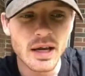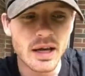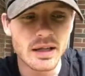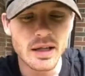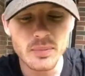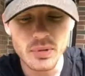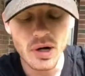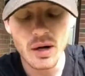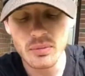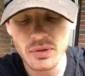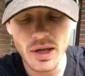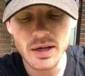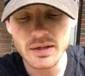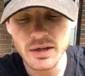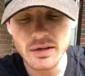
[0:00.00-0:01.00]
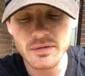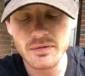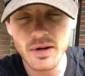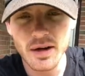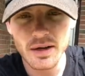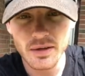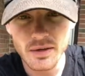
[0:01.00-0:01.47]
and they properly
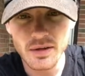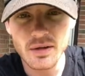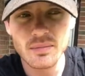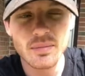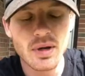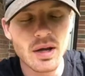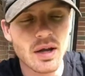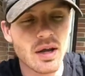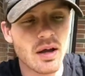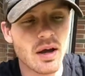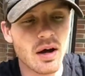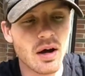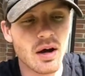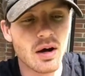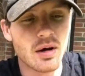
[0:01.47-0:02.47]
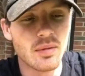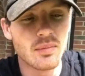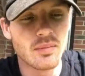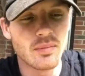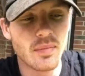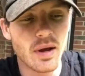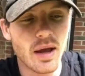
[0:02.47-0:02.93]
identified them
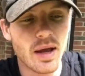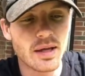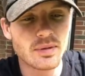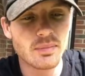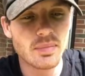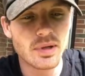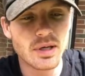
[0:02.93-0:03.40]
as